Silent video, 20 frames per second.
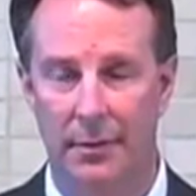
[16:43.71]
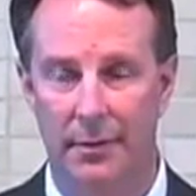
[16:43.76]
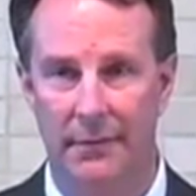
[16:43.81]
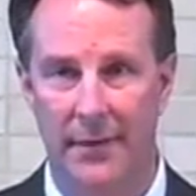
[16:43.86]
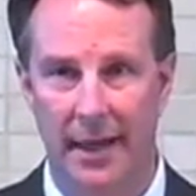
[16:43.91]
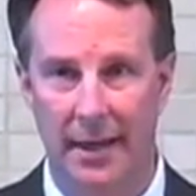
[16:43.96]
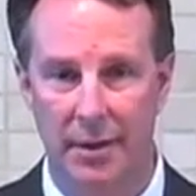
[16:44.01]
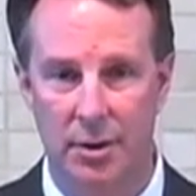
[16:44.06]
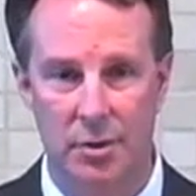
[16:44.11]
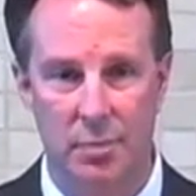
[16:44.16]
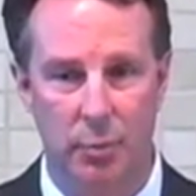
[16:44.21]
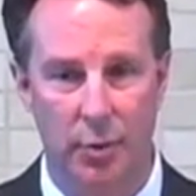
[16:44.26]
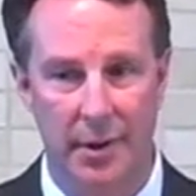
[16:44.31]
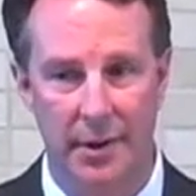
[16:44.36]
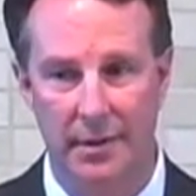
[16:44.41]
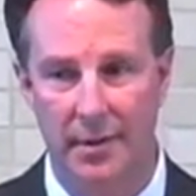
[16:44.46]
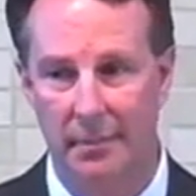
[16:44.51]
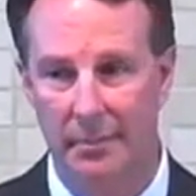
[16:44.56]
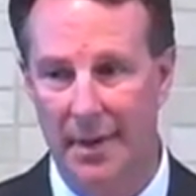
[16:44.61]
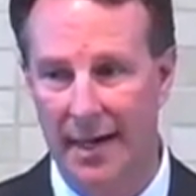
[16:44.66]
vantage
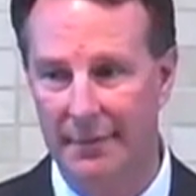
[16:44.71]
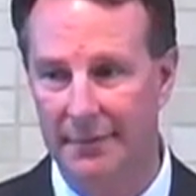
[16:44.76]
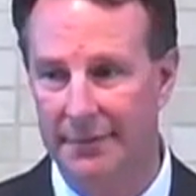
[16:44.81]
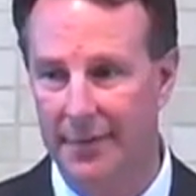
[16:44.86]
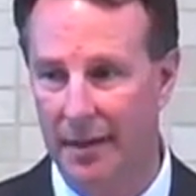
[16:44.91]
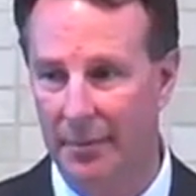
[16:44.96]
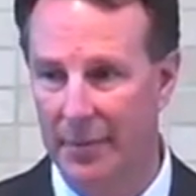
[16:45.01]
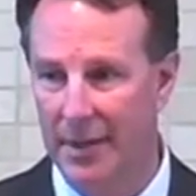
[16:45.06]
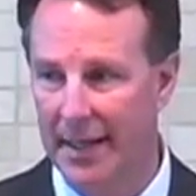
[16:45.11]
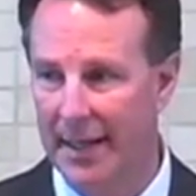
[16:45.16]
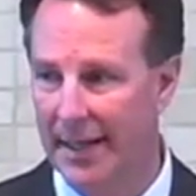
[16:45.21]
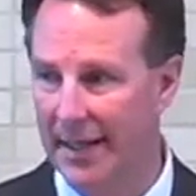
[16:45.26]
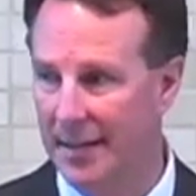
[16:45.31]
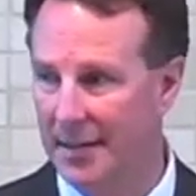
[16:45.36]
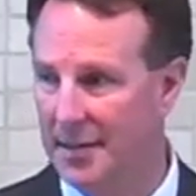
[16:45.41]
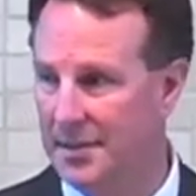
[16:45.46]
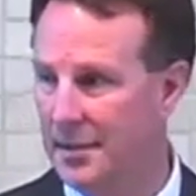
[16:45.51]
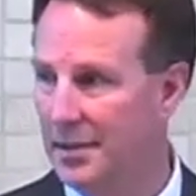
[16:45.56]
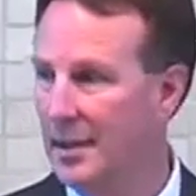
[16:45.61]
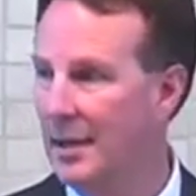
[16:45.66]
point that my family
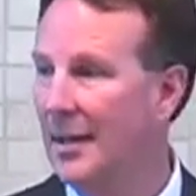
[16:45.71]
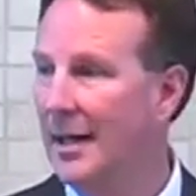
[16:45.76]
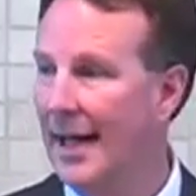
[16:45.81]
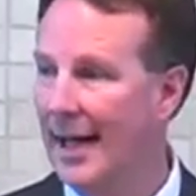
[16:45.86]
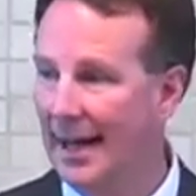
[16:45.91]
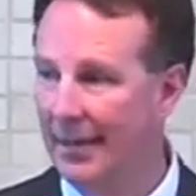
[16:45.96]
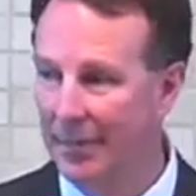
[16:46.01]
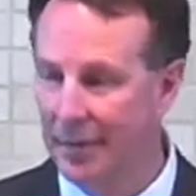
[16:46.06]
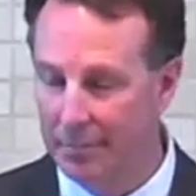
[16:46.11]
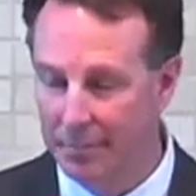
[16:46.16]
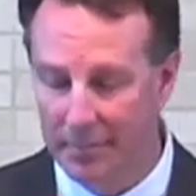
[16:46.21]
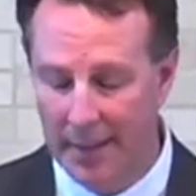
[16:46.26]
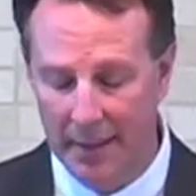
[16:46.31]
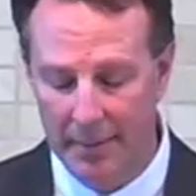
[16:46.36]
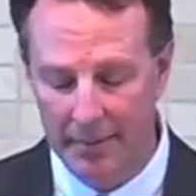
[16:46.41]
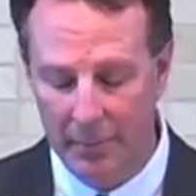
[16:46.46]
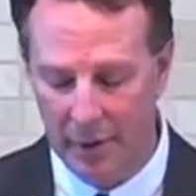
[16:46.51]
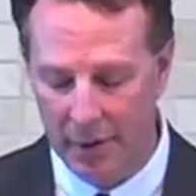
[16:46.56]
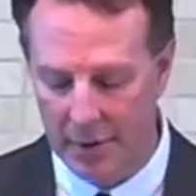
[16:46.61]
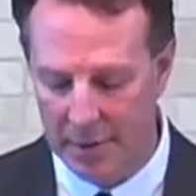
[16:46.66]
has, having
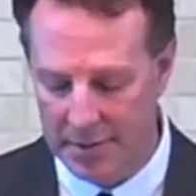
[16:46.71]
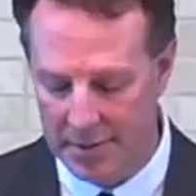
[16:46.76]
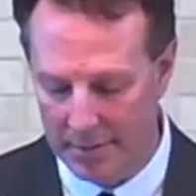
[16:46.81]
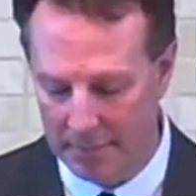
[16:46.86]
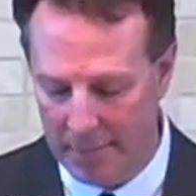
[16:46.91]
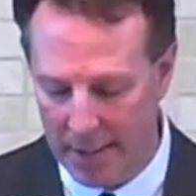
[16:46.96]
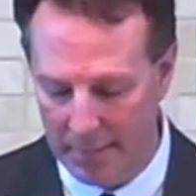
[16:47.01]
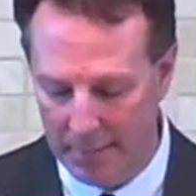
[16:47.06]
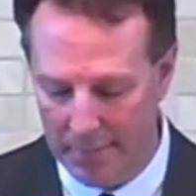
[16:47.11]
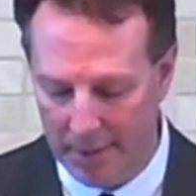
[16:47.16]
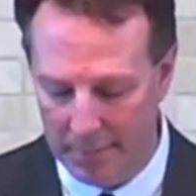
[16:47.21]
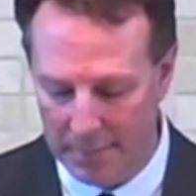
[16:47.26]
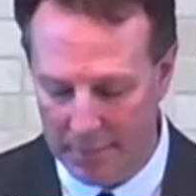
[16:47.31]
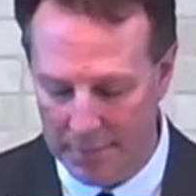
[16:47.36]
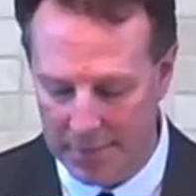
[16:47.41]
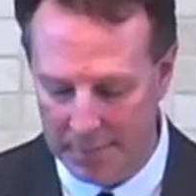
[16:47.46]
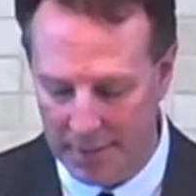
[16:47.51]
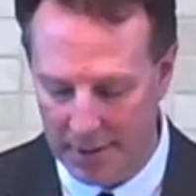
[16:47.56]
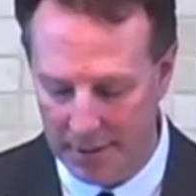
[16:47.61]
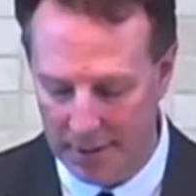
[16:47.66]
been parts and
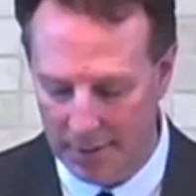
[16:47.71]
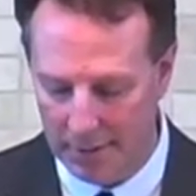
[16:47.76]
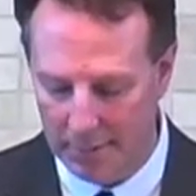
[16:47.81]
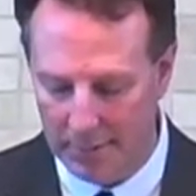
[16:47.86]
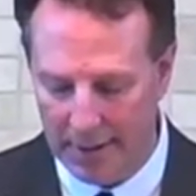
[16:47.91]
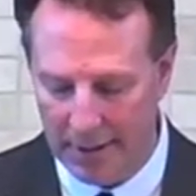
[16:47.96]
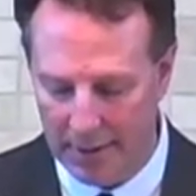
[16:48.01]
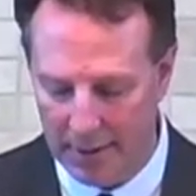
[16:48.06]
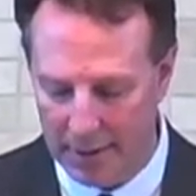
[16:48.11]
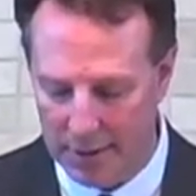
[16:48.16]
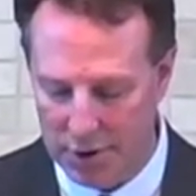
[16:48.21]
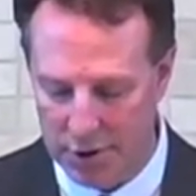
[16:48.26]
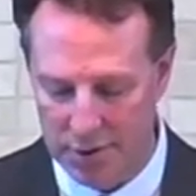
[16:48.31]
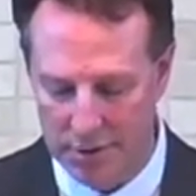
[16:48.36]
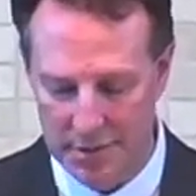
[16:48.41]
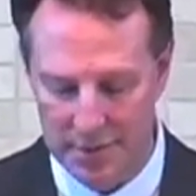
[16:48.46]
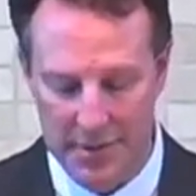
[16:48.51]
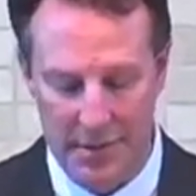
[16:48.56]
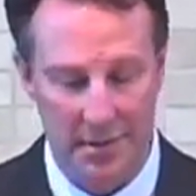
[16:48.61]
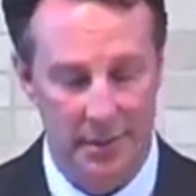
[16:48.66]
members of many other
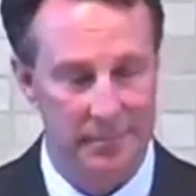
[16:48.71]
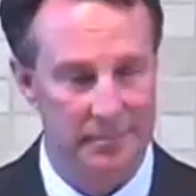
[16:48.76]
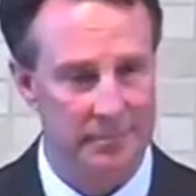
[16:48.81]
parishes,